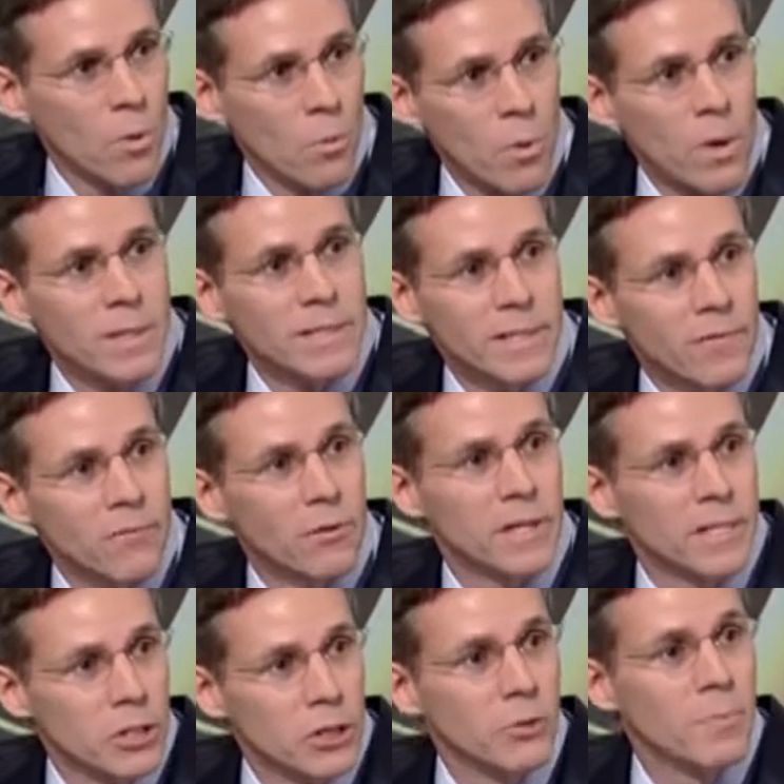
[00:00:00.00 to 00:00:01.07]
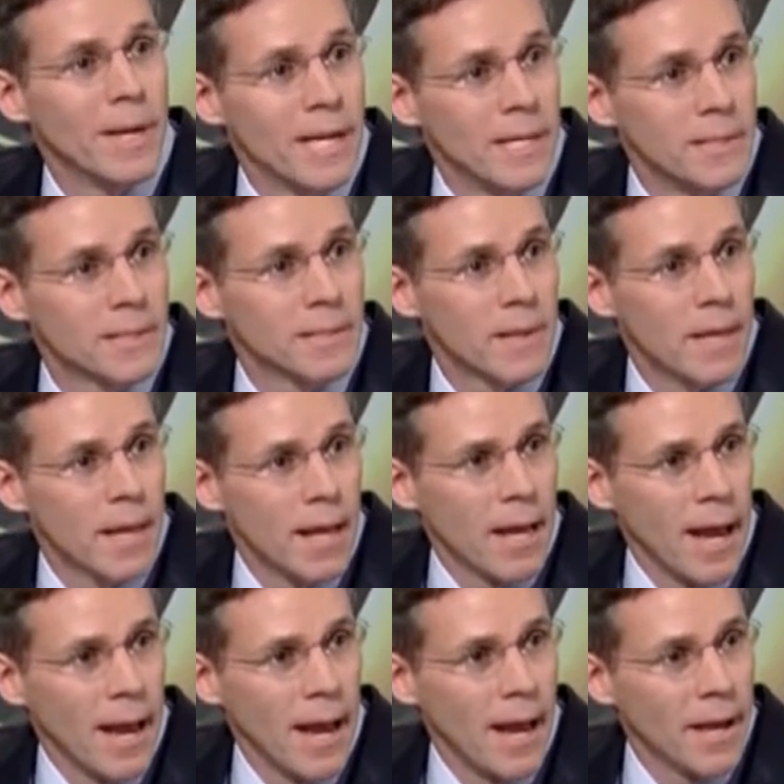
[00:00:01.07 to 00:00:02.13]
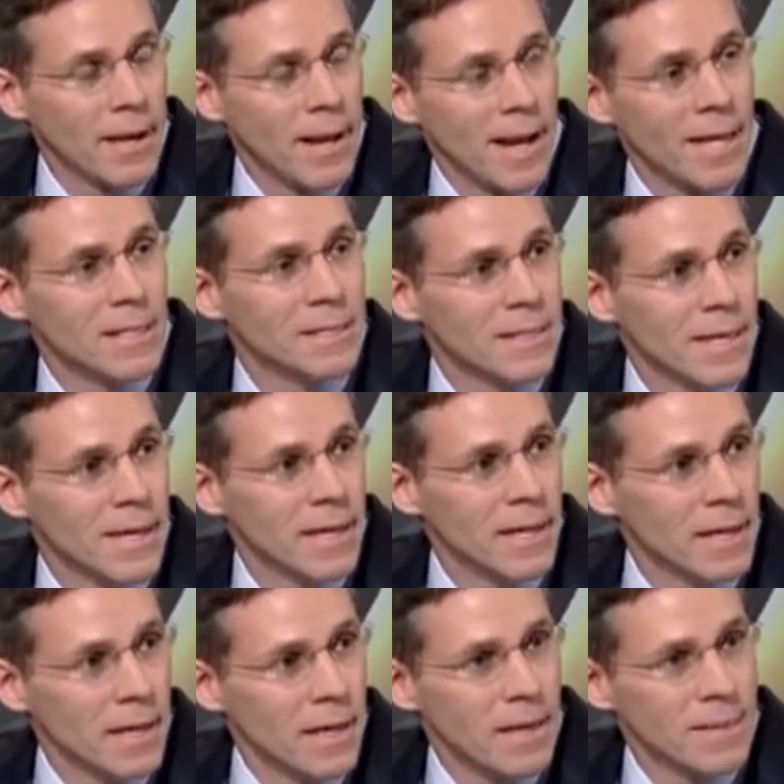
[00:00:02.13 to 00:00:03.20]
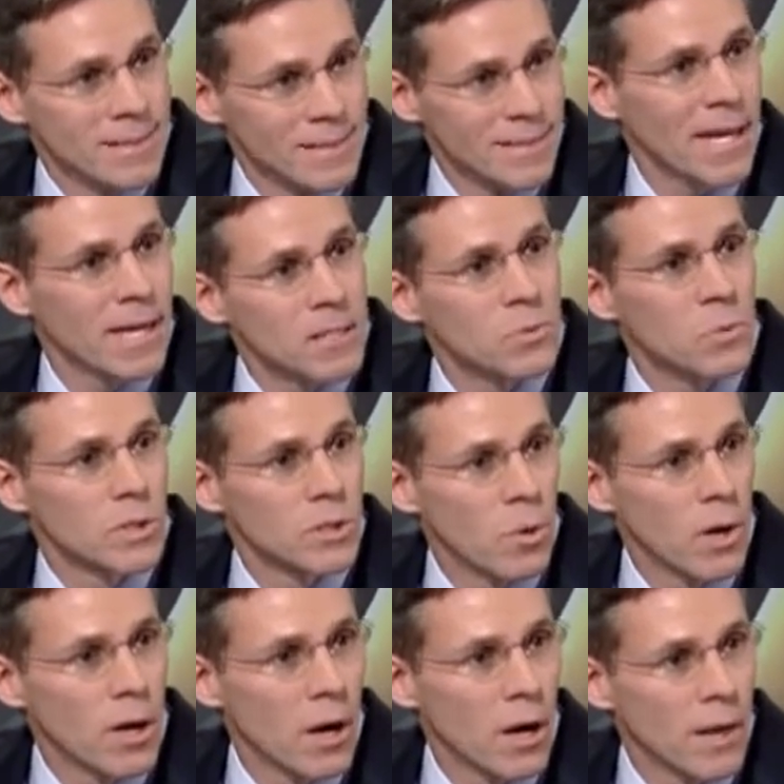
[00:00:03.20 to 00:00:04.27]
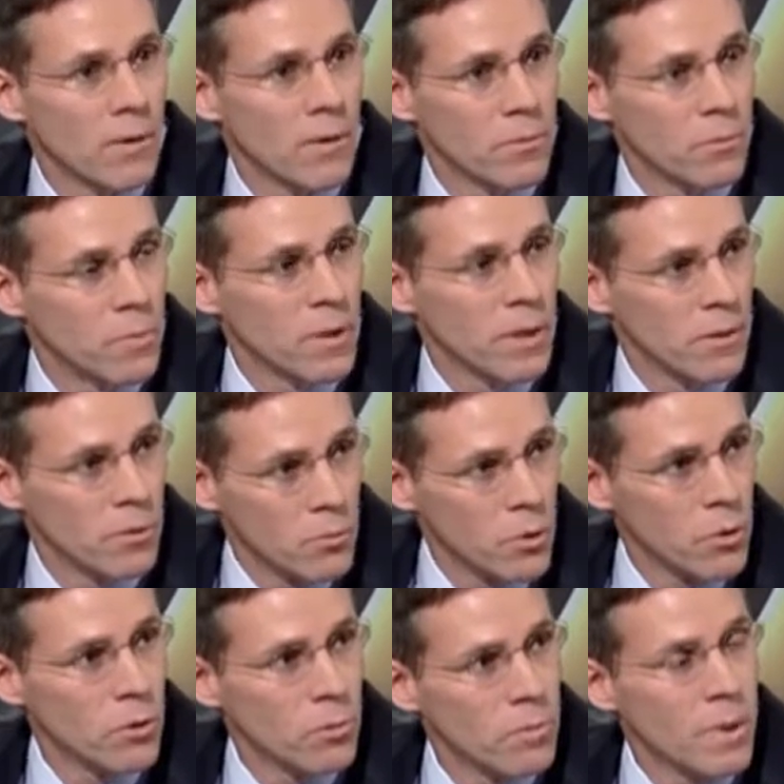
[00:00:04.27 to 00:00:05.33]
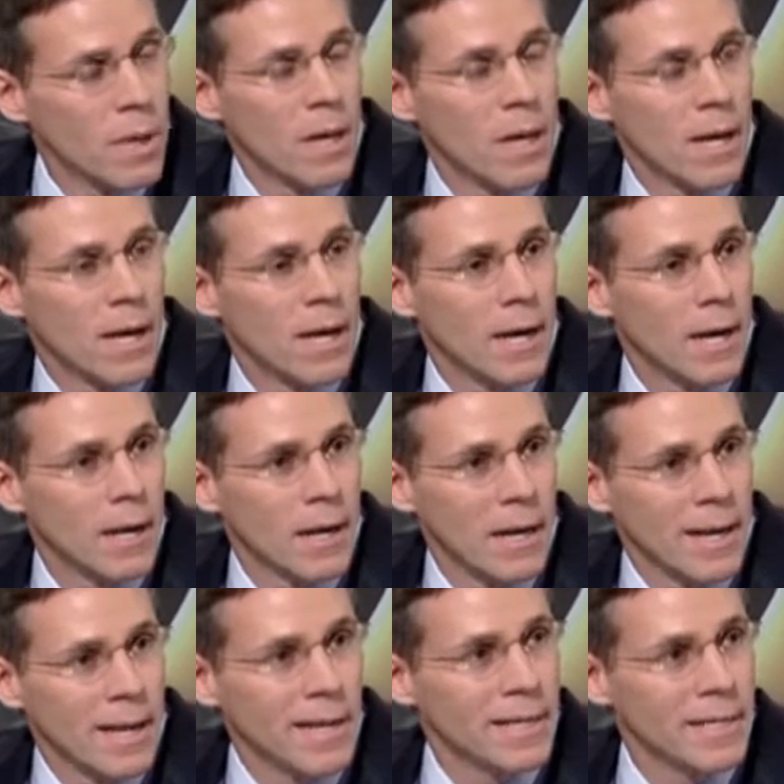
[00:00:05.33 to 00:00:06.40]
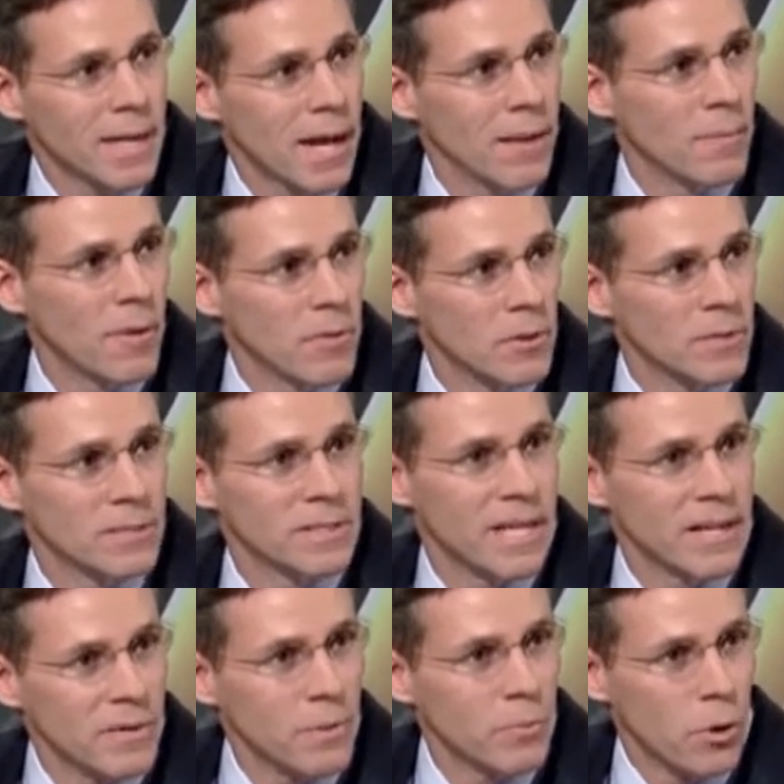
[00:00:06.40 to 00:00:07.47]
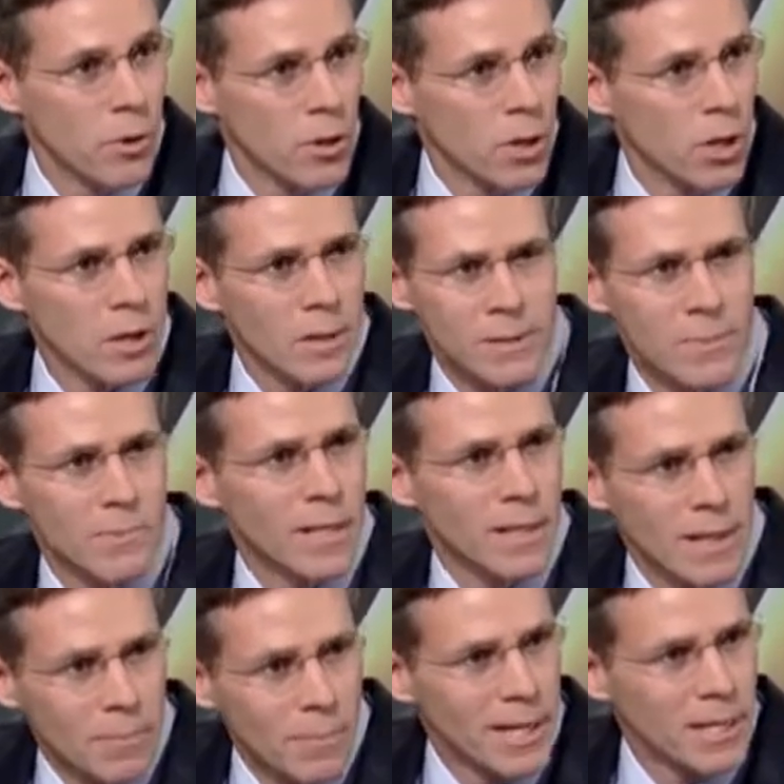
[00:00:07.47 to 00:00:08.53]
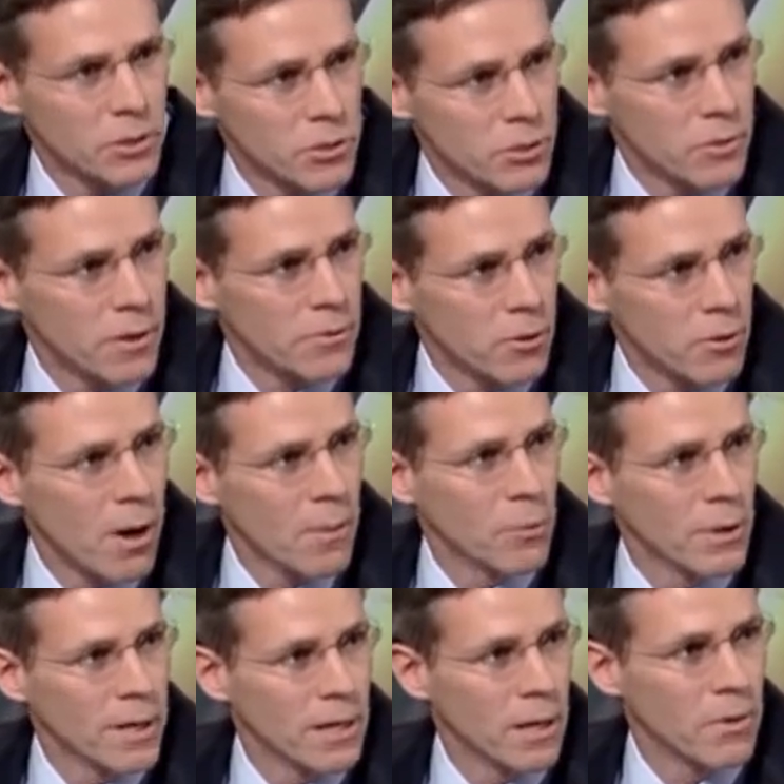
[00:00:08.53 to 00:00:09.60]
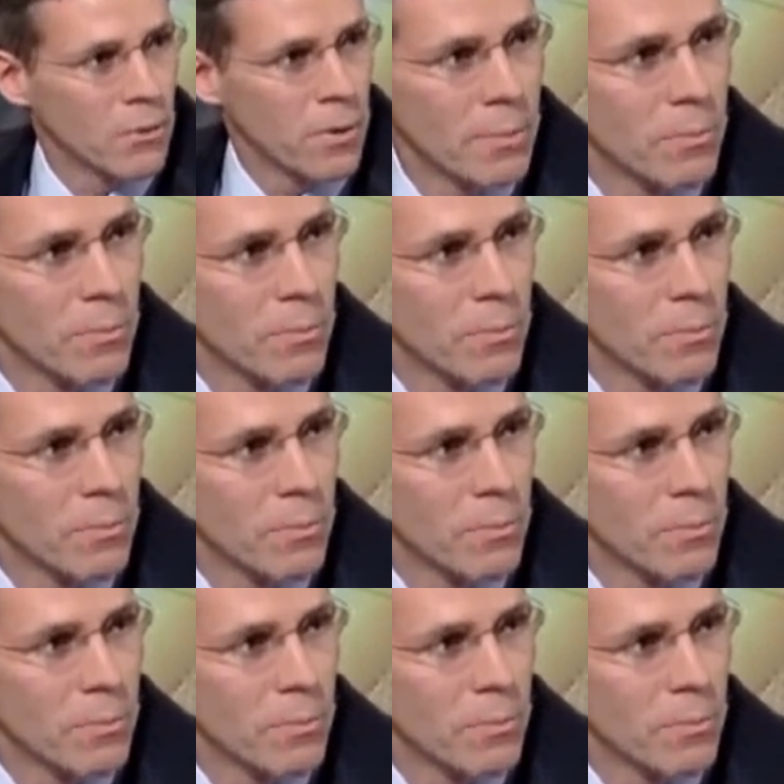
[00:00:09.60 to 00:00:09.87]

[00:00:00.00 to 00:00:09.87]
once every 2 minutes. And as they assess what's going on in the room, at any time that there's a safety protocol, something like making sure that they're operating on the right